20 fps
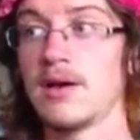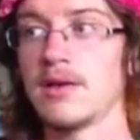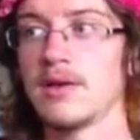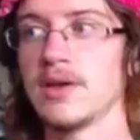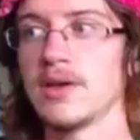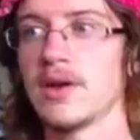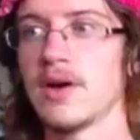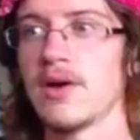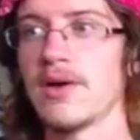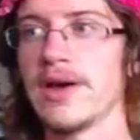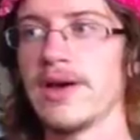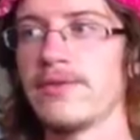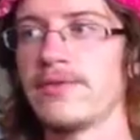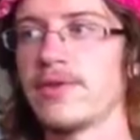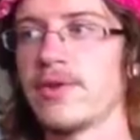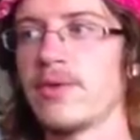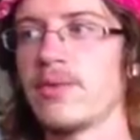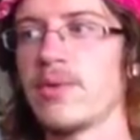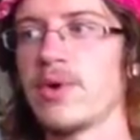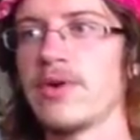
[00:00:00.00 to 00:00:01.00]
You know, if
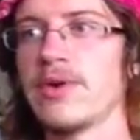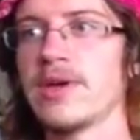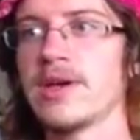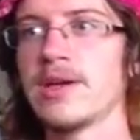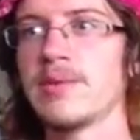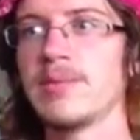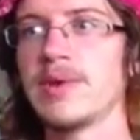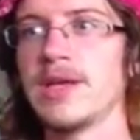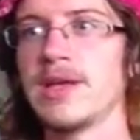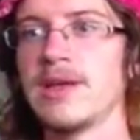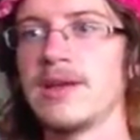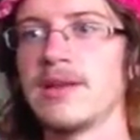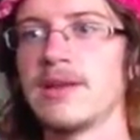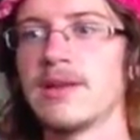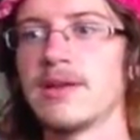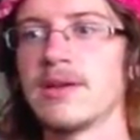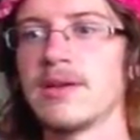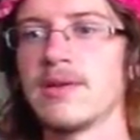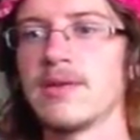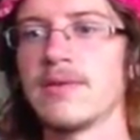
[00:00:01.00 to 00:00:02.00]
you're really going to be
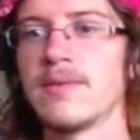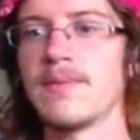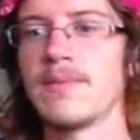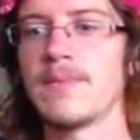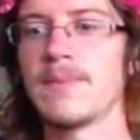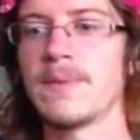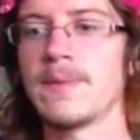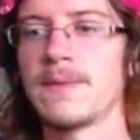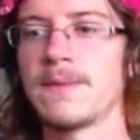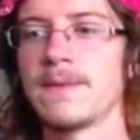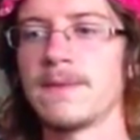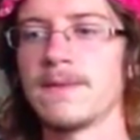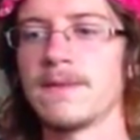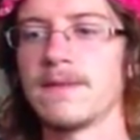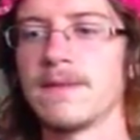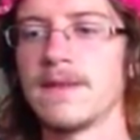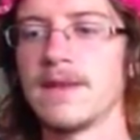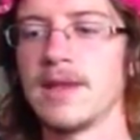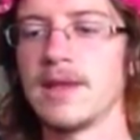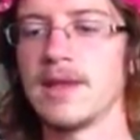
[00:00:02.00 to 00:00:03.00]
the
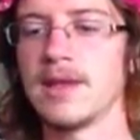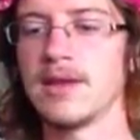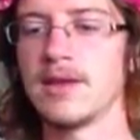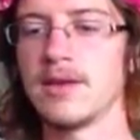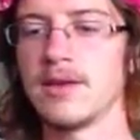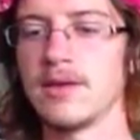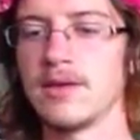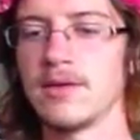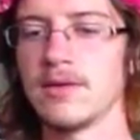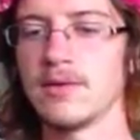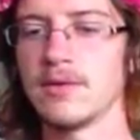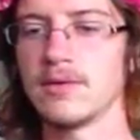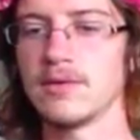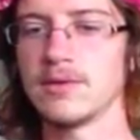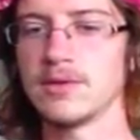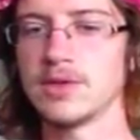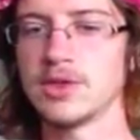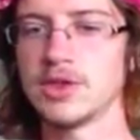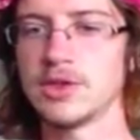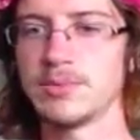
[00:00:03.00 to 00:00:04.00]
the
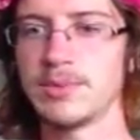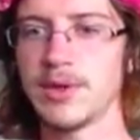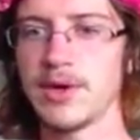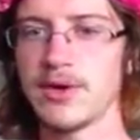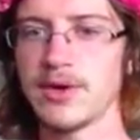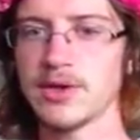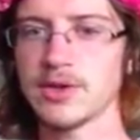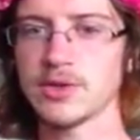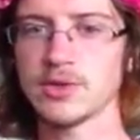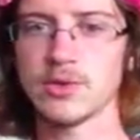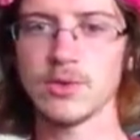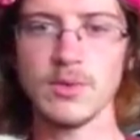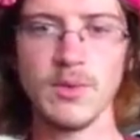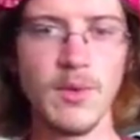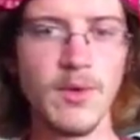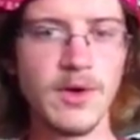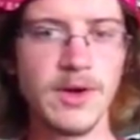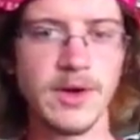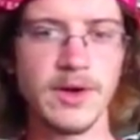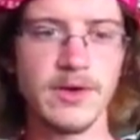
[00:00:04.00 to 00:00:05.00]
spiritual
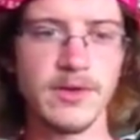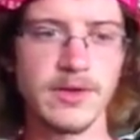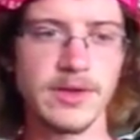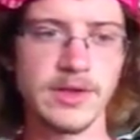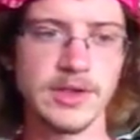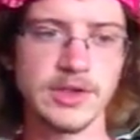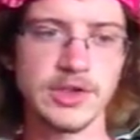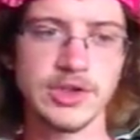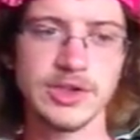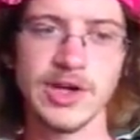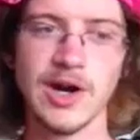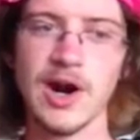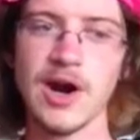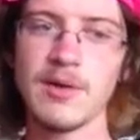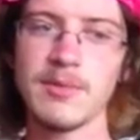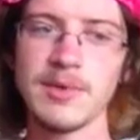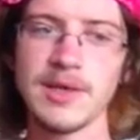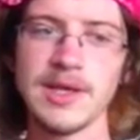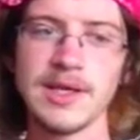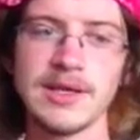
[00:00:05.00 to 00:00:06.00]
warrior, the
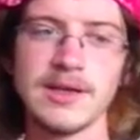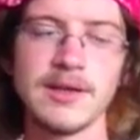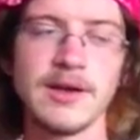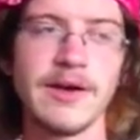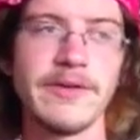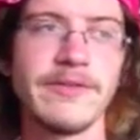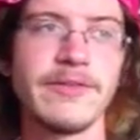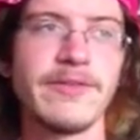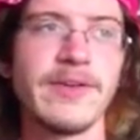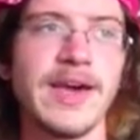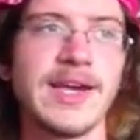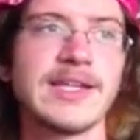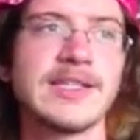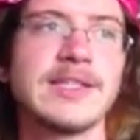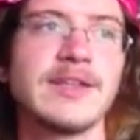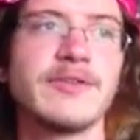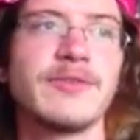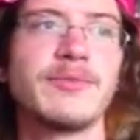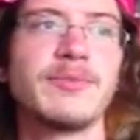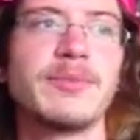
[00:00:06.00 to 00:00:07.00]
charming,
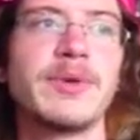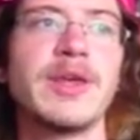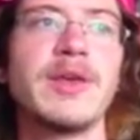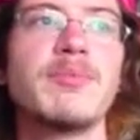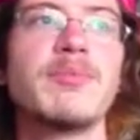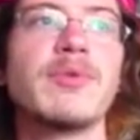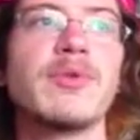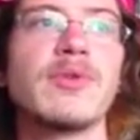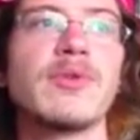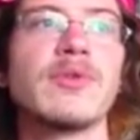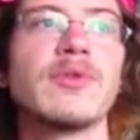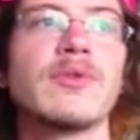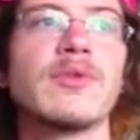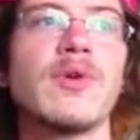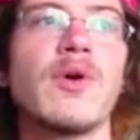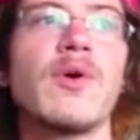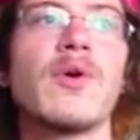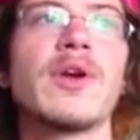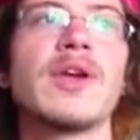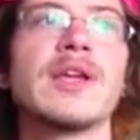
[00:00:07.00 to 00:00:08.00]
effective,
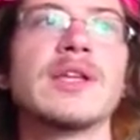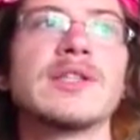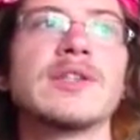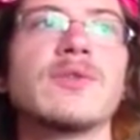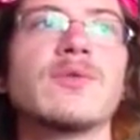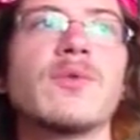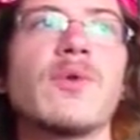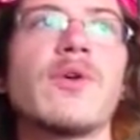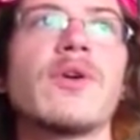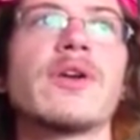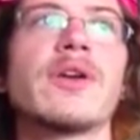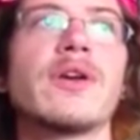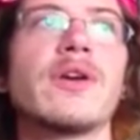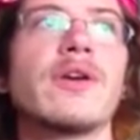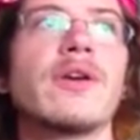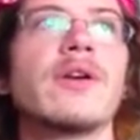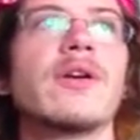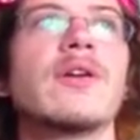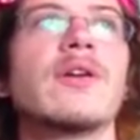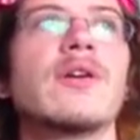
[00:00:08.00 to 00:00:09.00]
people-oriented
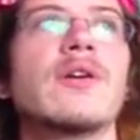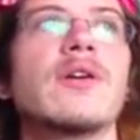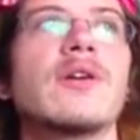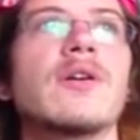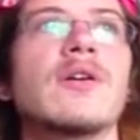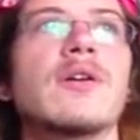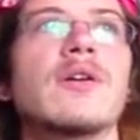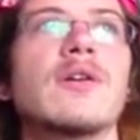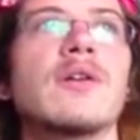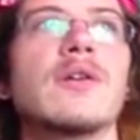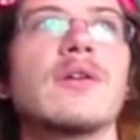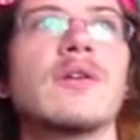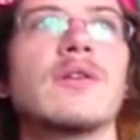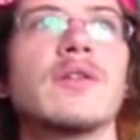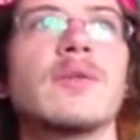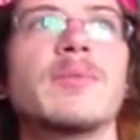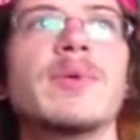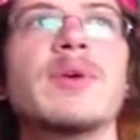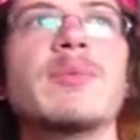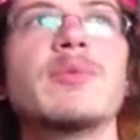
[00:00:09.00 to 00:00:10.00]
warrior,
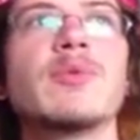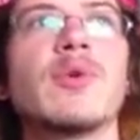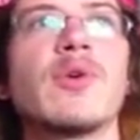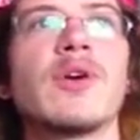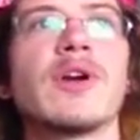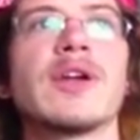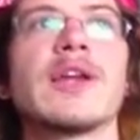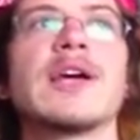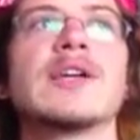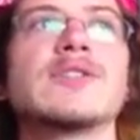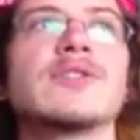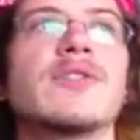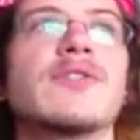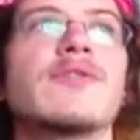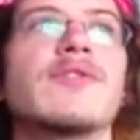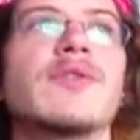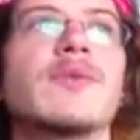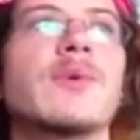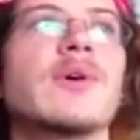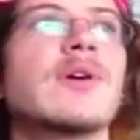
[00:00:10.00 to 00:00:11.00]
the people organizer,
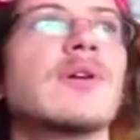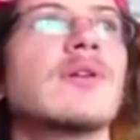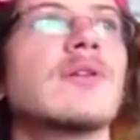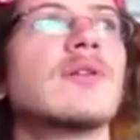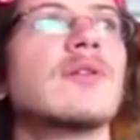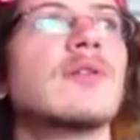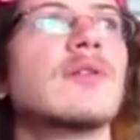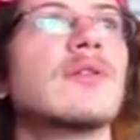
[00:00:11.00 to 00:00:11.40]
if you will,